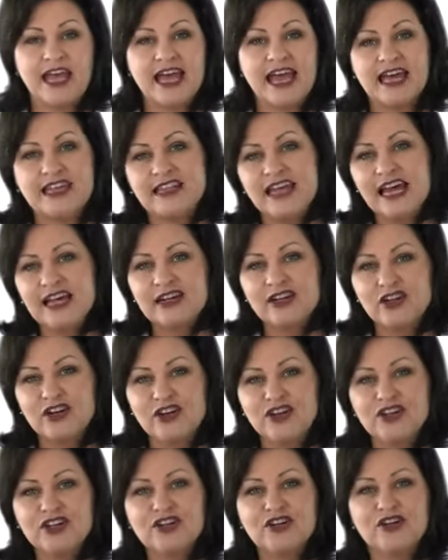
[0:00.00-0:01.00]
And that
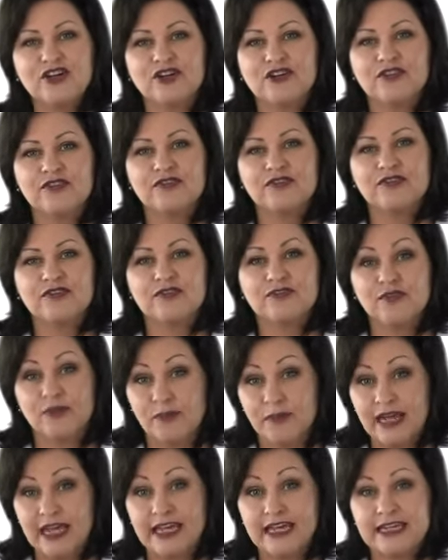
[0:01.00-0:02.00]
learning curve for
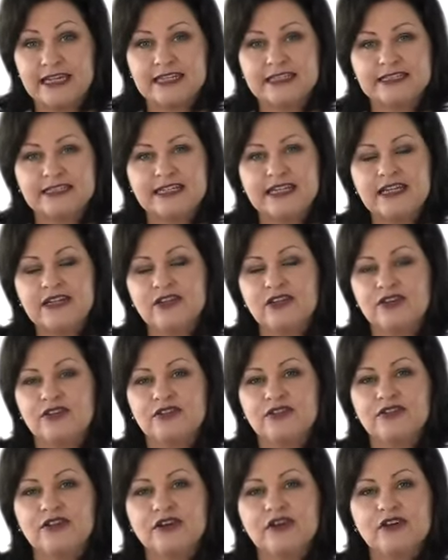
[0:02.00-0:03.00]
me
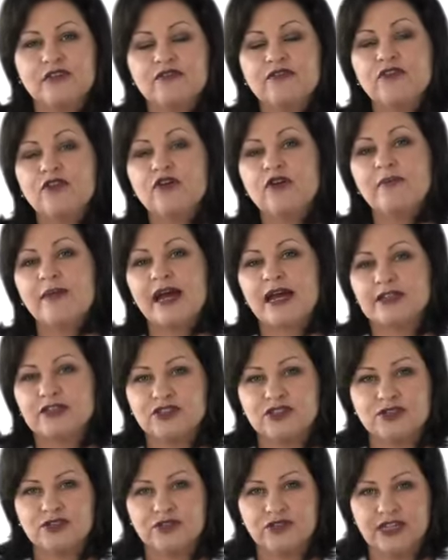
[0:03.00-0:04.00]
continued for about
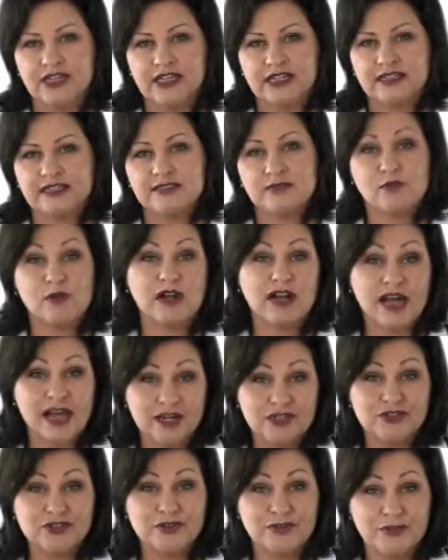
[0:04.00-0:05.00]
2 years,
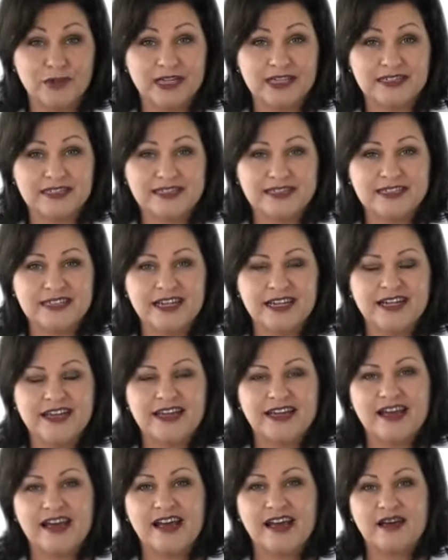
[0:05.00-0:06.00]
100 weeks.
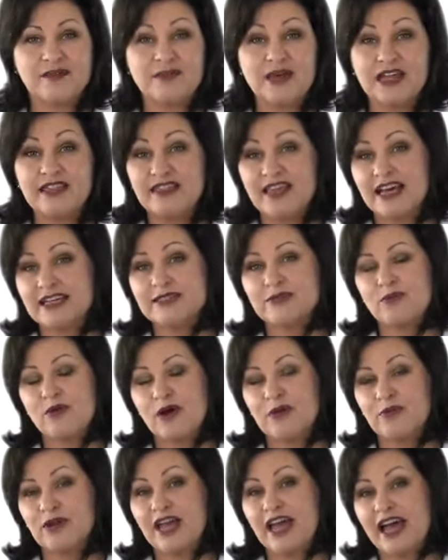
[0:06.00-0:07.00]
And that's
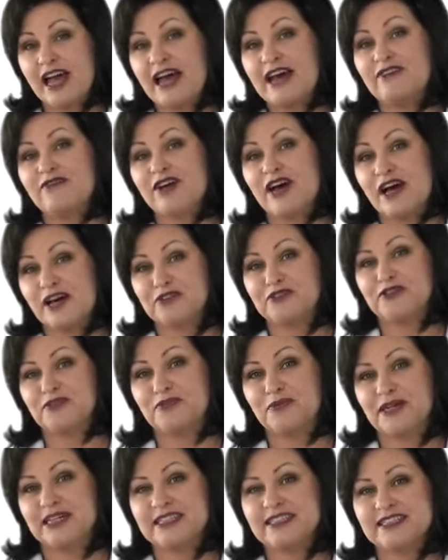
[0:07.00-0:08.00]
why we have
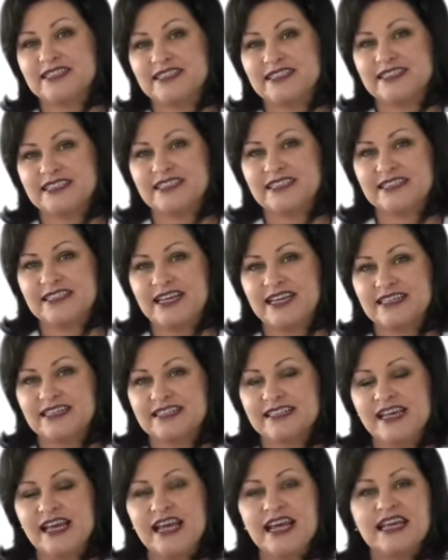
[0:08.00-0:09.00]
100 weeks to
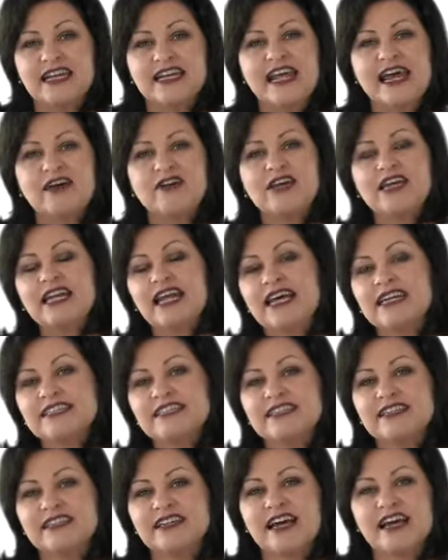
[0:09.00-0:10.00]
success. Now, it
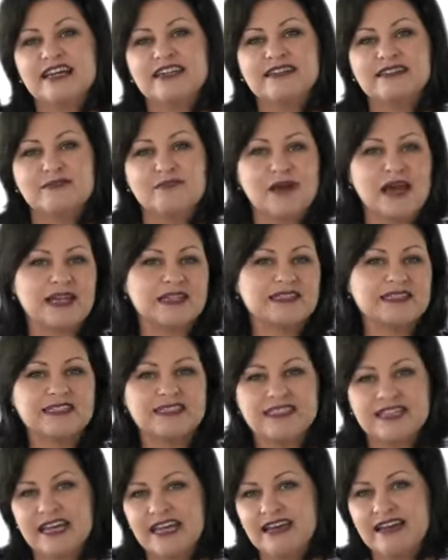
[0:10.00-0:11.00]
escalated back to
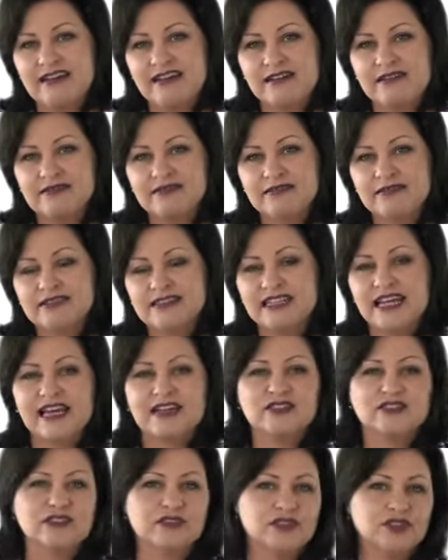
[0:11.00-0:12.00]
10,
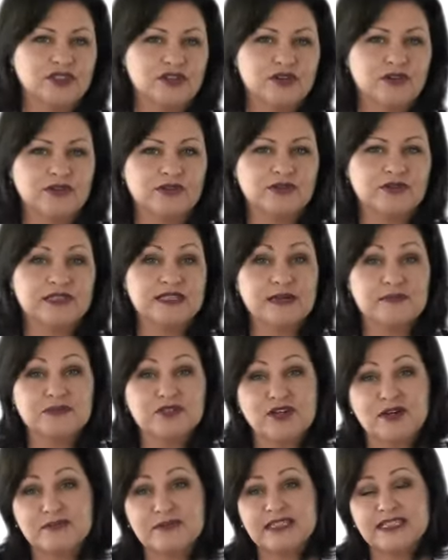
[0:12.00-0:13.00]
down to 2,
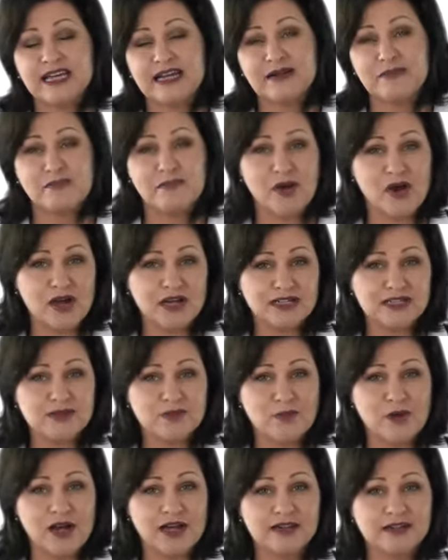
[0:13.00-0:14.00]
sometimes sat at
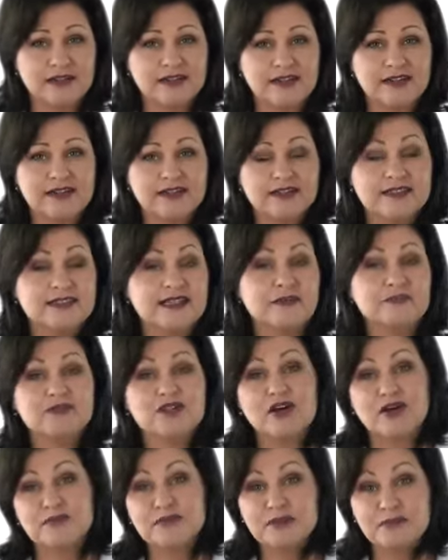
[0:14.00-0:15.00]
-1,
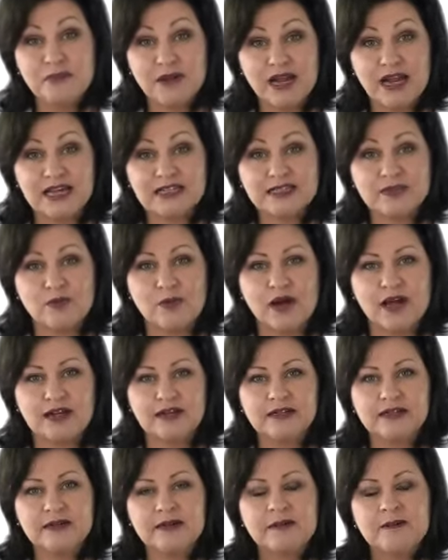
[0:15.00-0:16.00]
sometimes
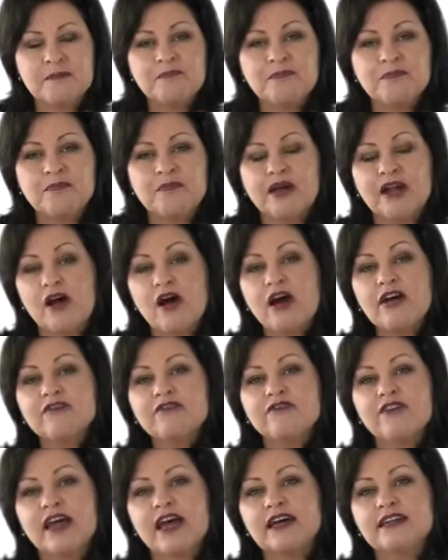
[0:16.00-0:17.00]
+1. But I
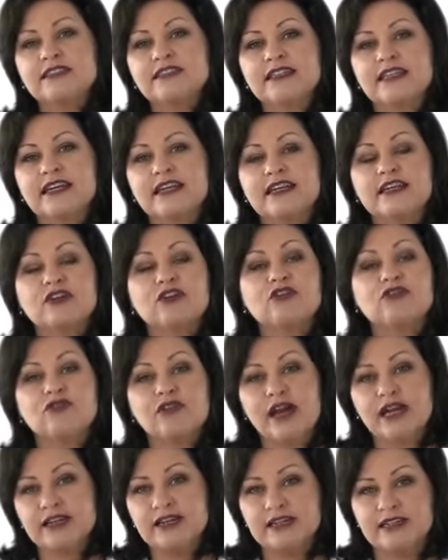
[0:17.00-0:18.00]
found that it
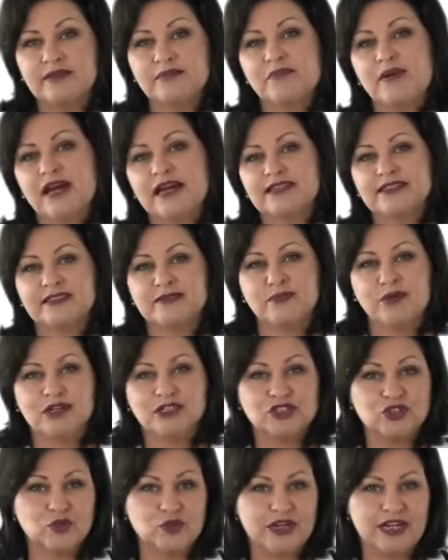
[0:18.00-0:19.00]
greatly impacted my
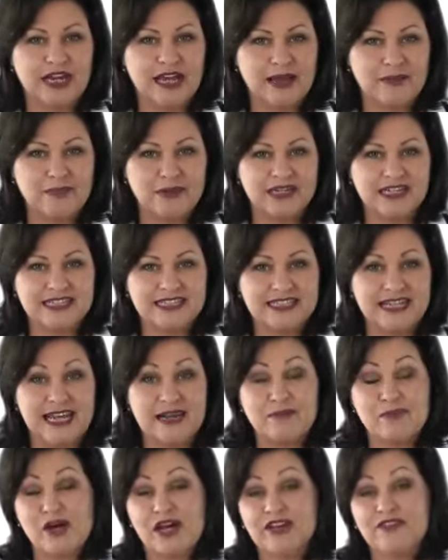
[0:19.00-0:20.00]
joy and happiness
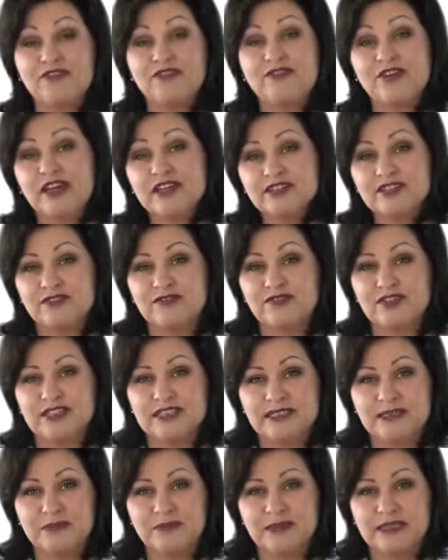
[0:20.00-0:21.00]
and my
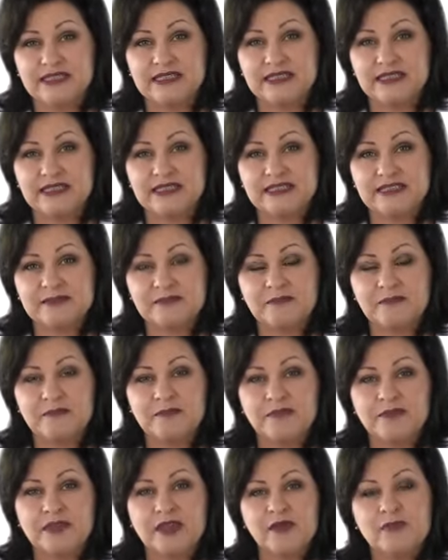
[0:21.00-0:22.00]
effectiveness in business.
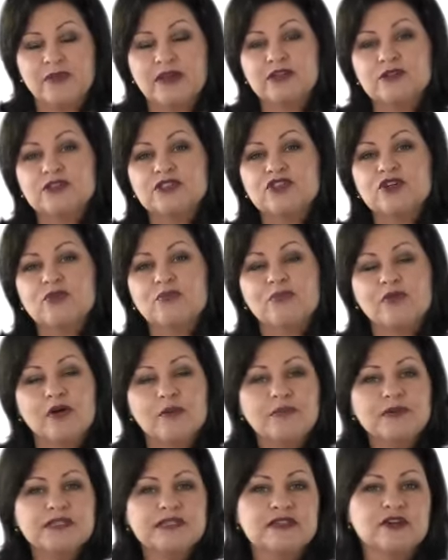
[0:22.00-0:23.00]
Because your
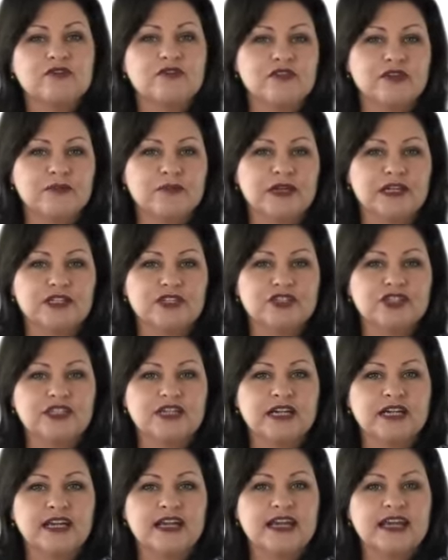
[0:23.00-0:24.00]
proper self-image
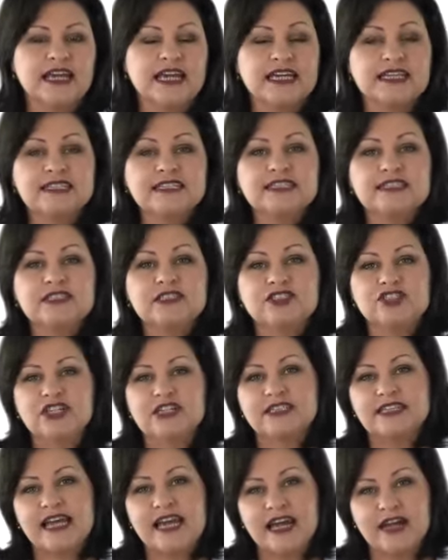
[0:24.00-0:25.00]
isn't
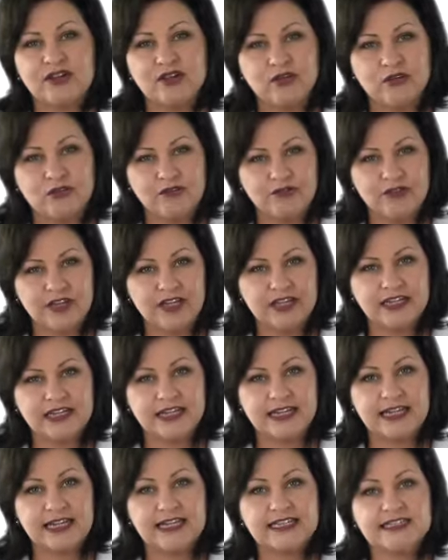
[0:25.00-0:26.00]
just how you're
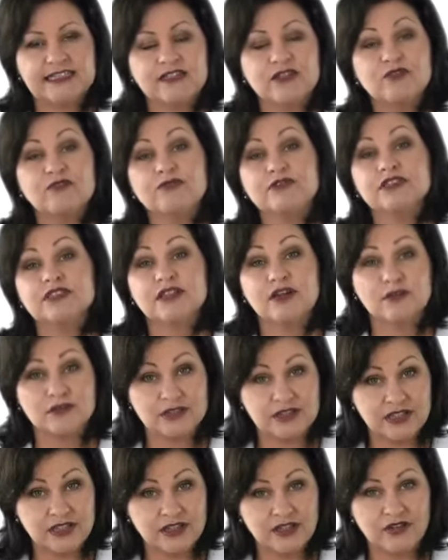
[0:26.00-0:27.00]
feeling, it's the
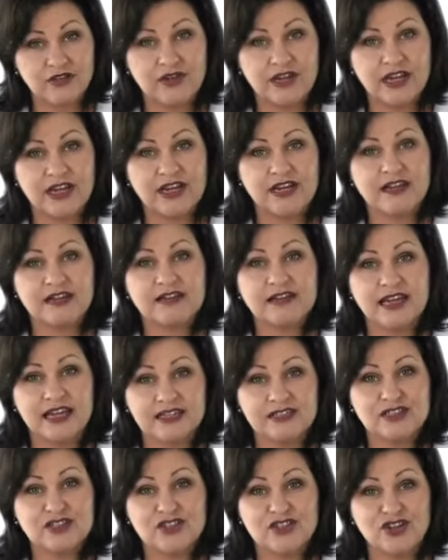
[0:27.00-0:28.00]
results that you're getting
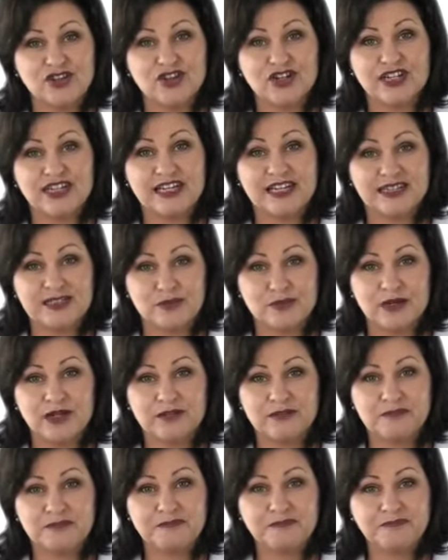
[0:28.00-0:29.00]
externally as well.